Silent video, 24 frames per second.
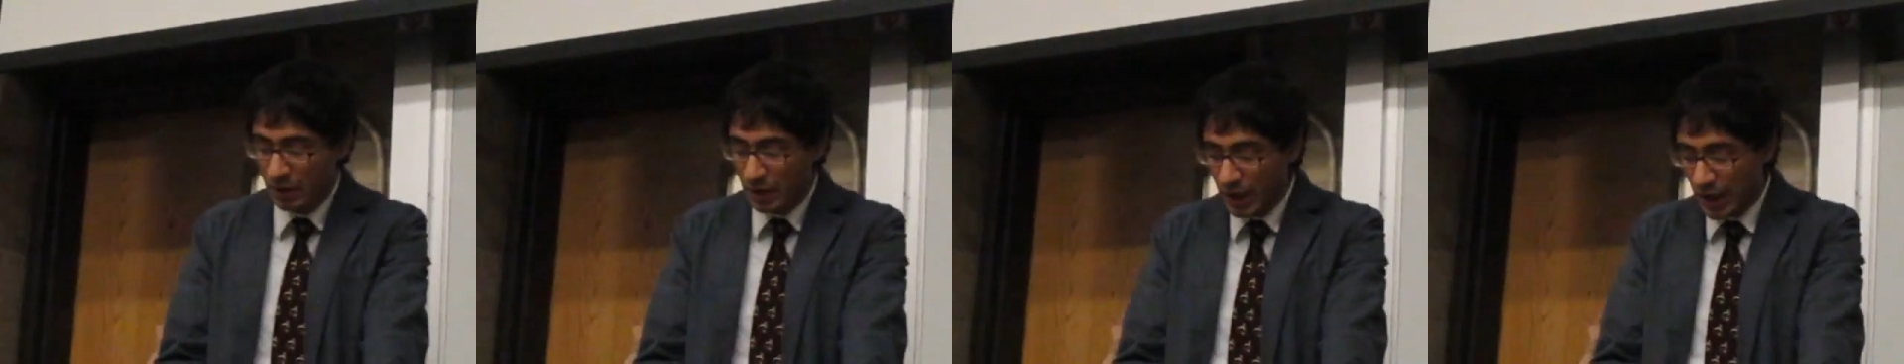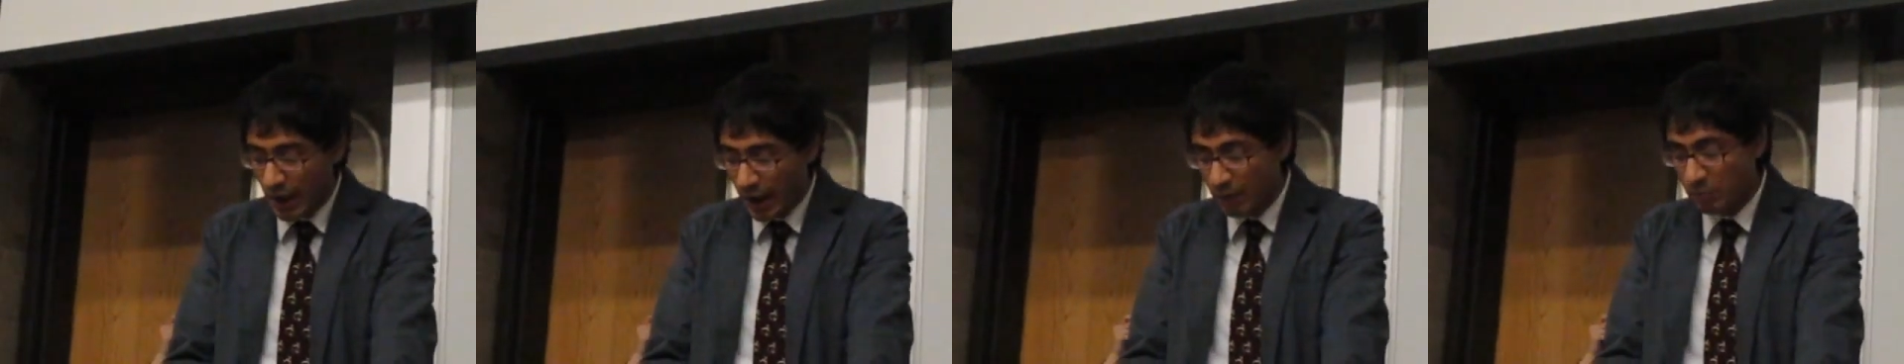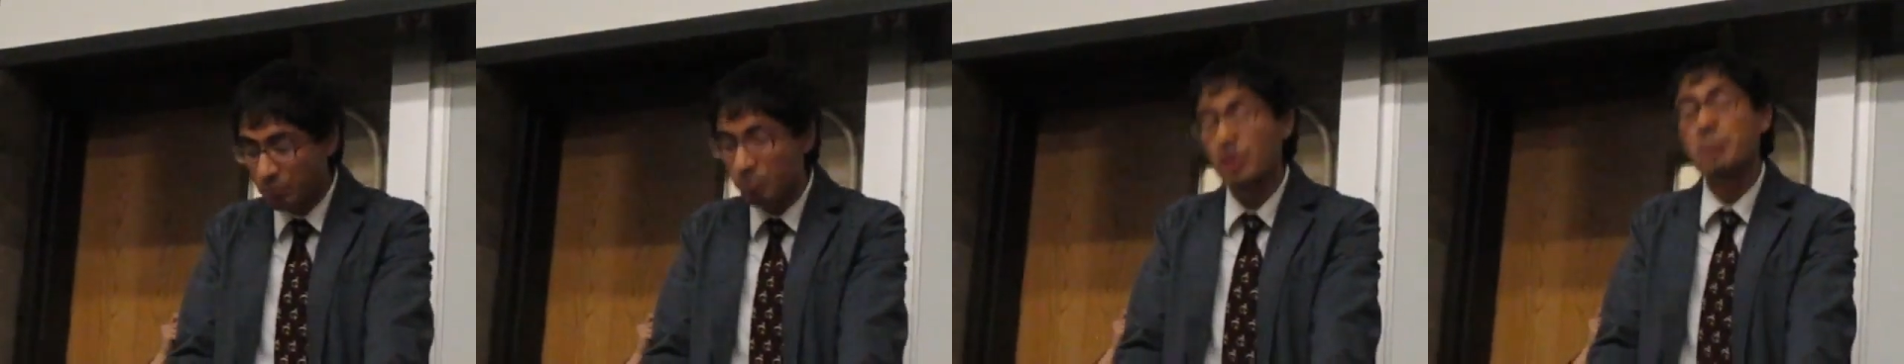
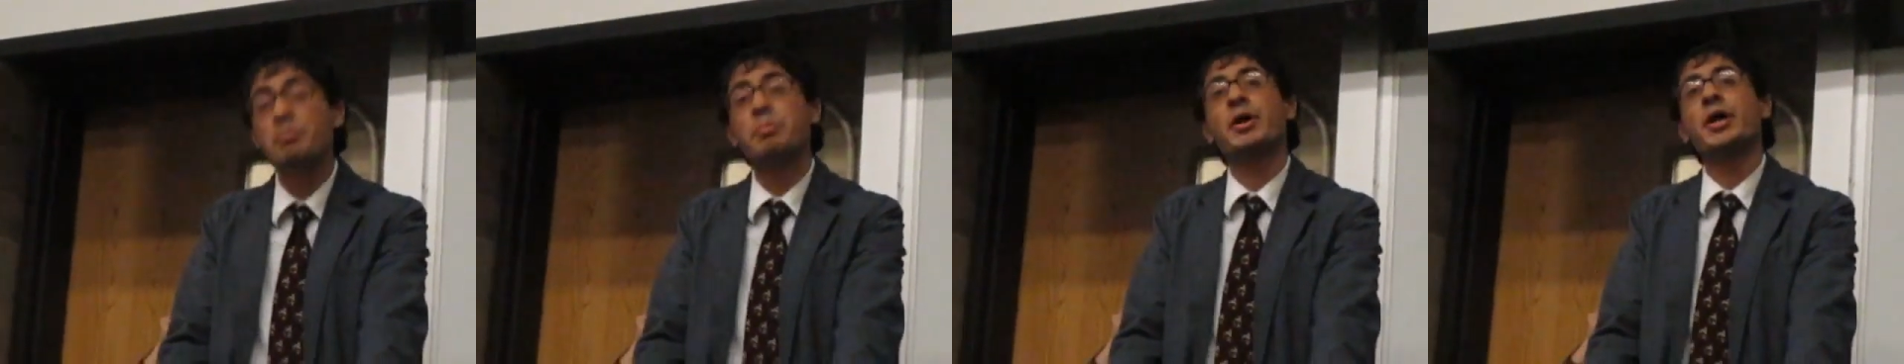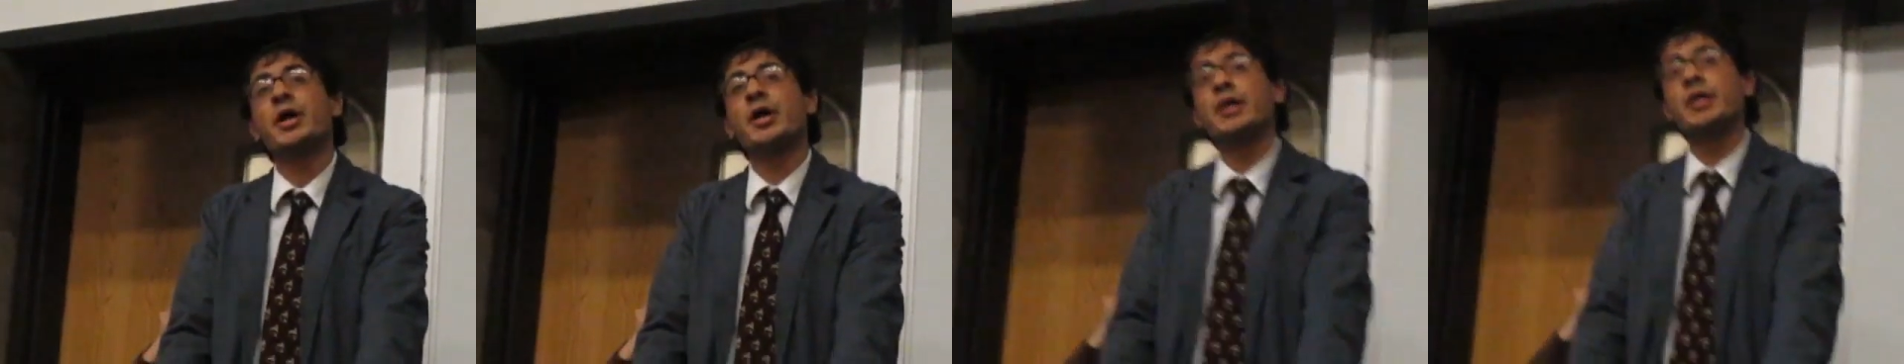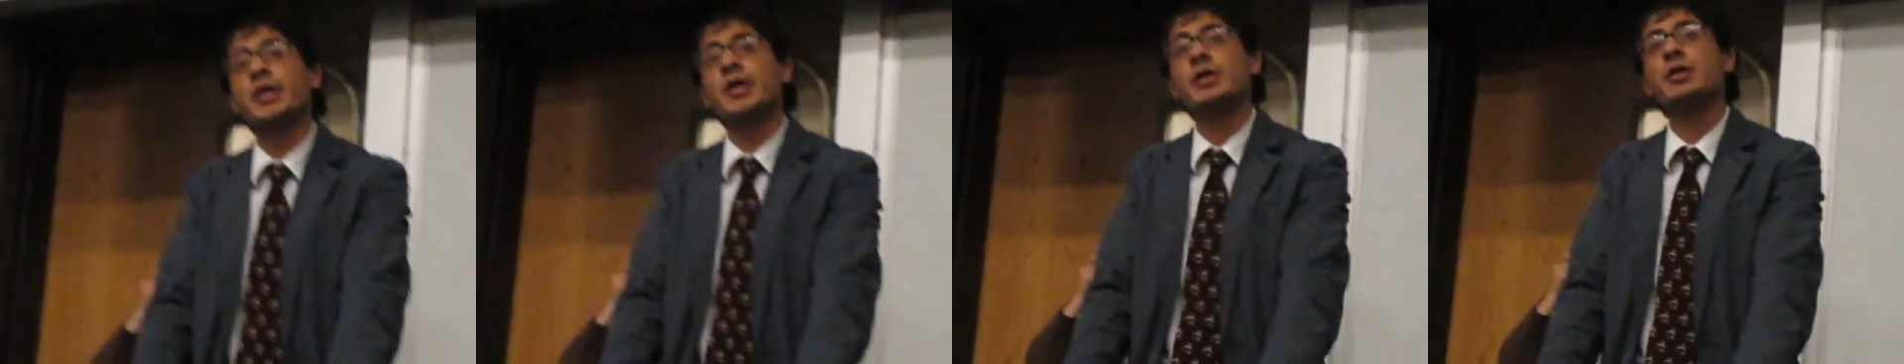and
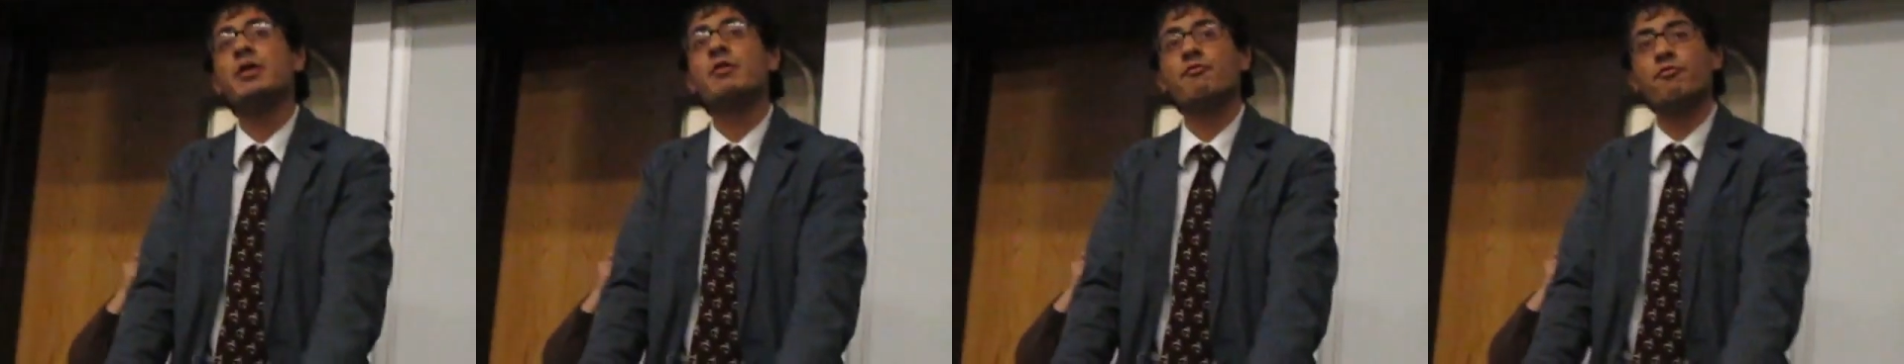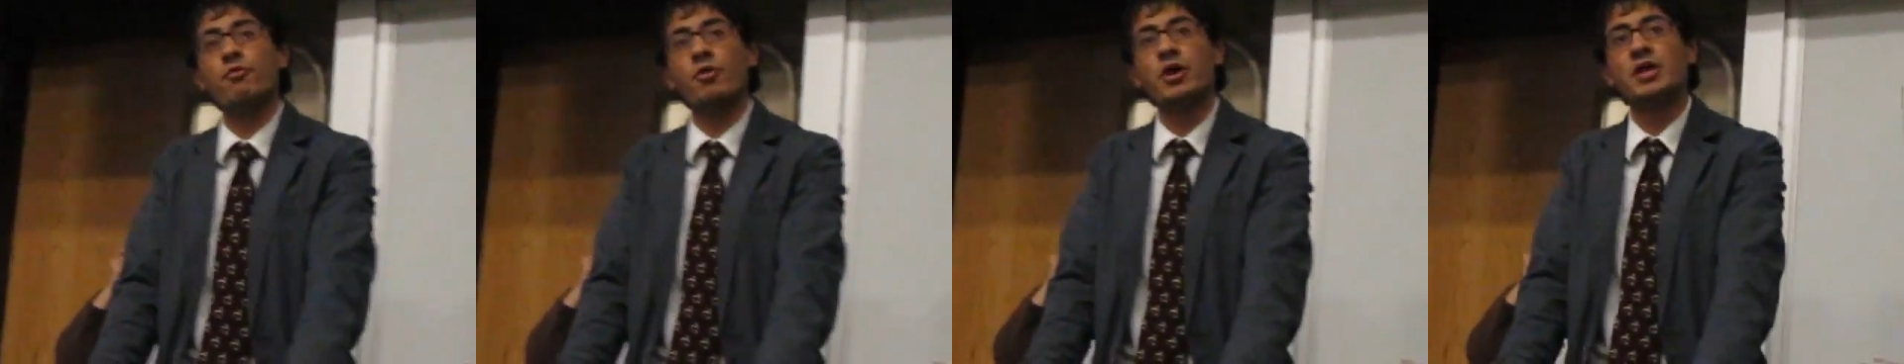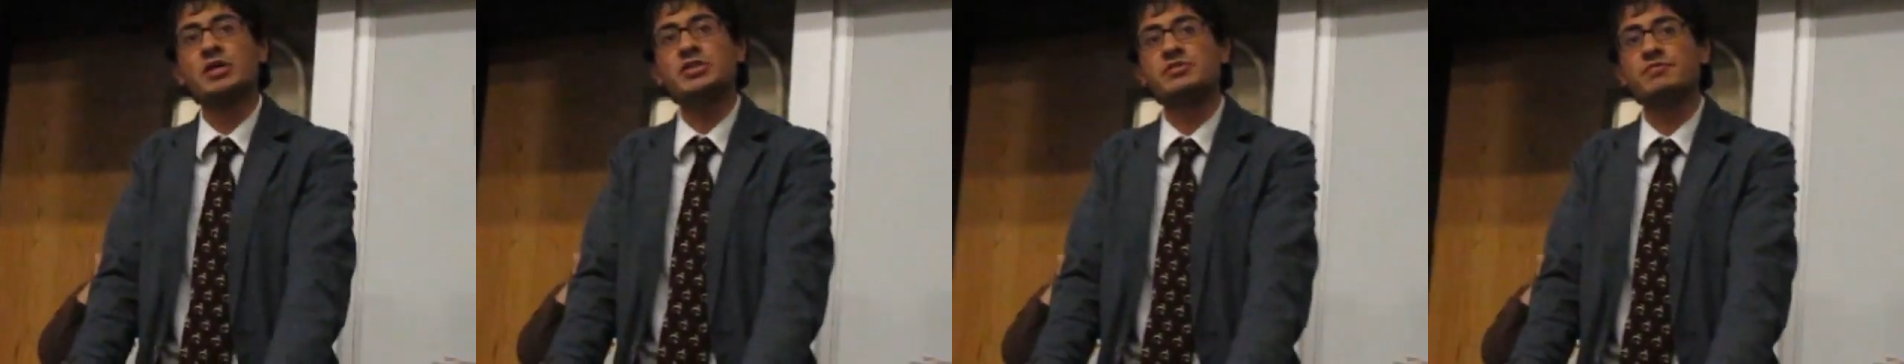prepared it
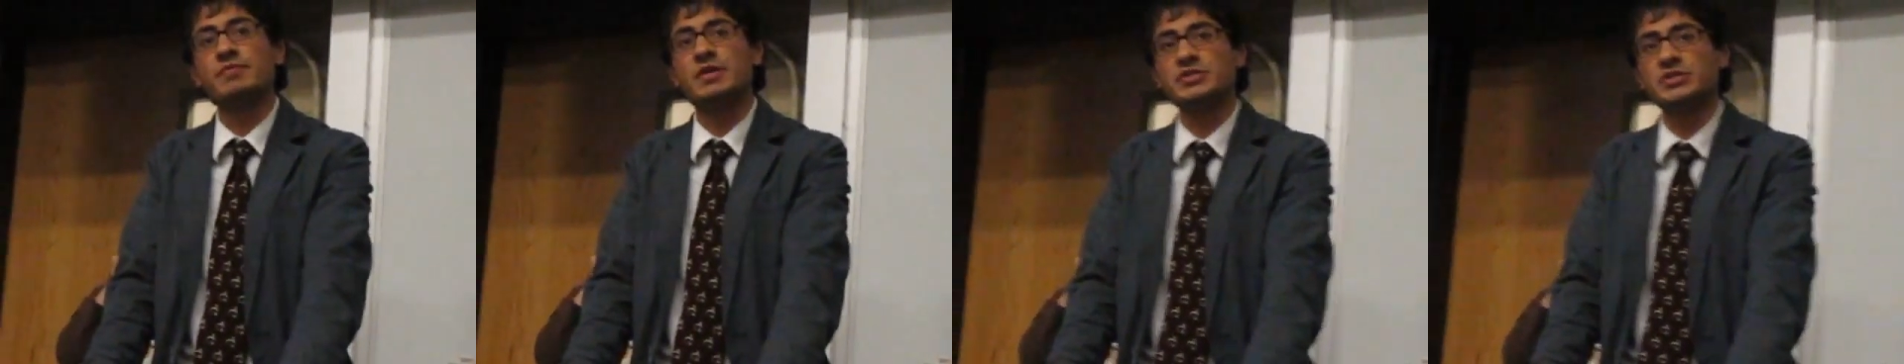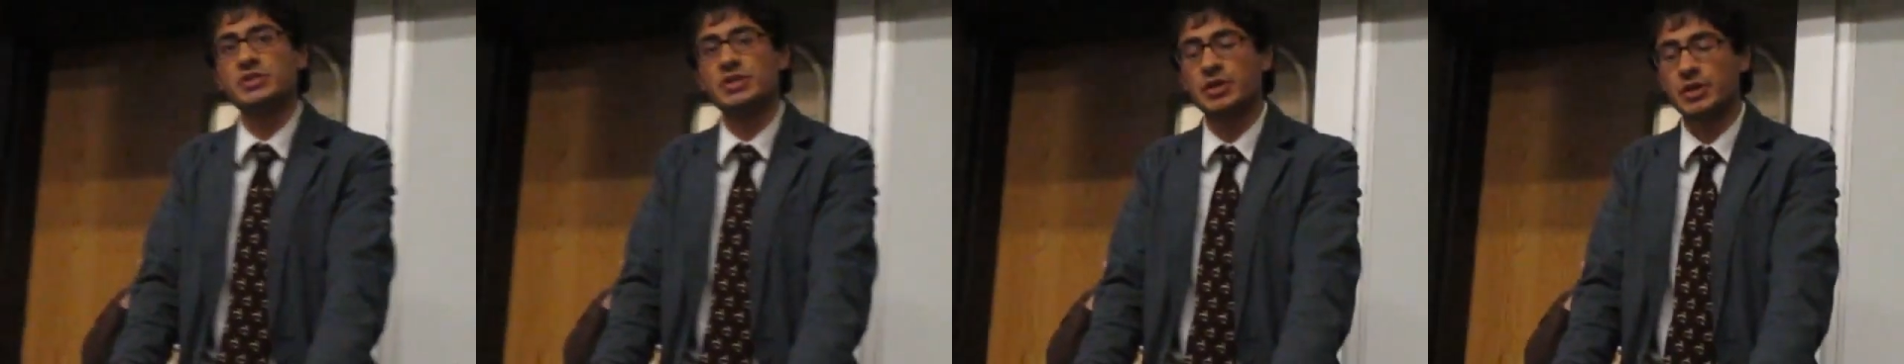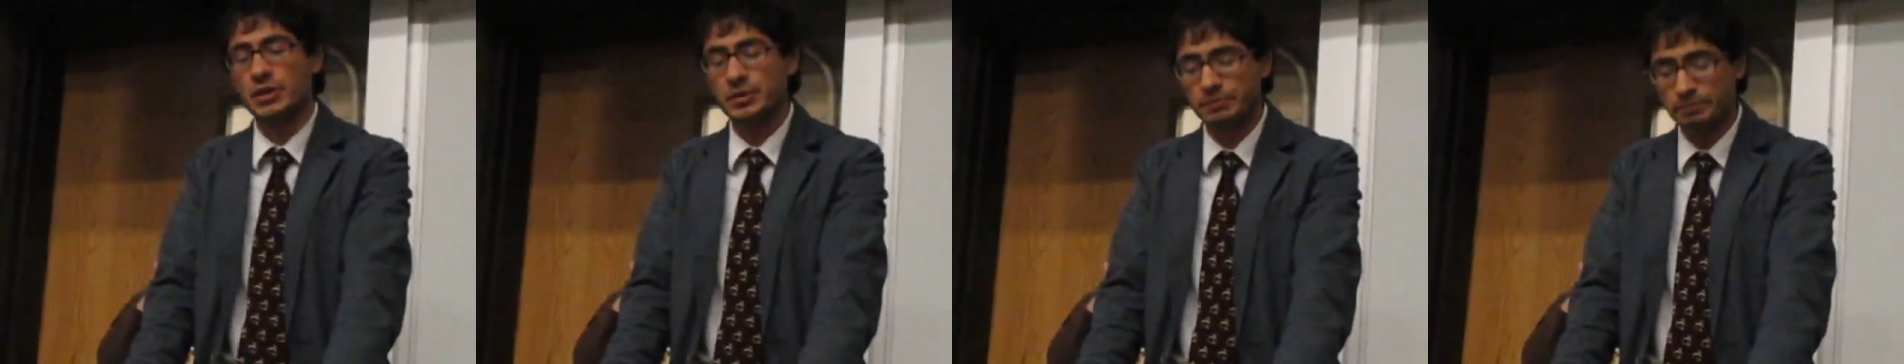for his
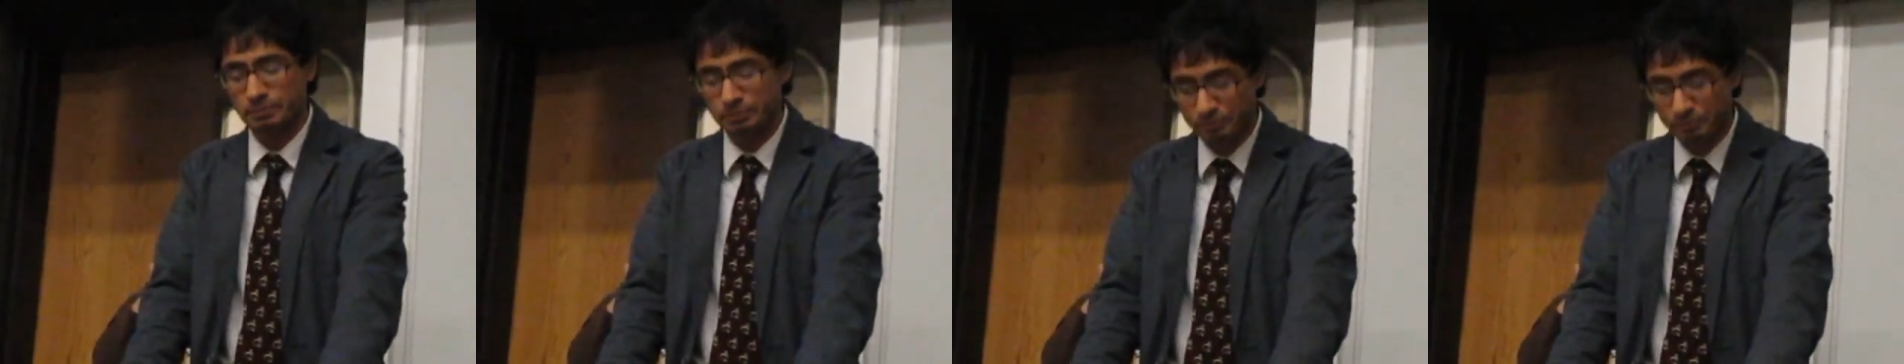visitor.